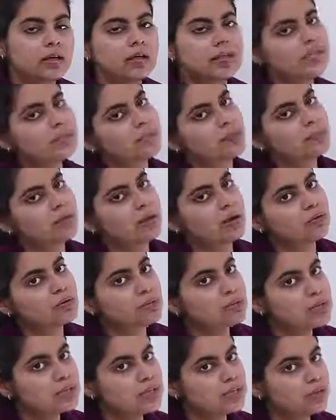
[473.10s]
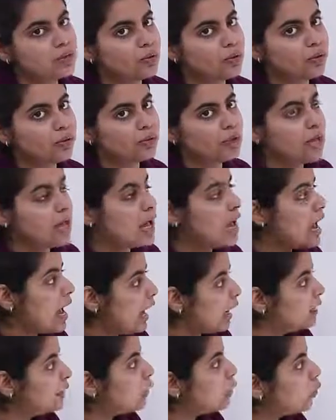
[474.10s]
It is coming out to be 0.
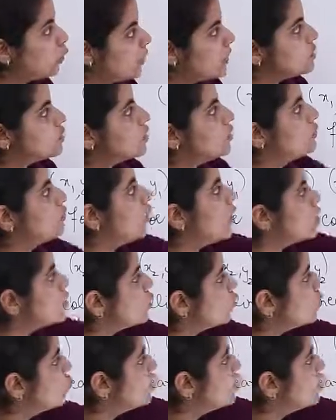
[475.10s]
And the question was to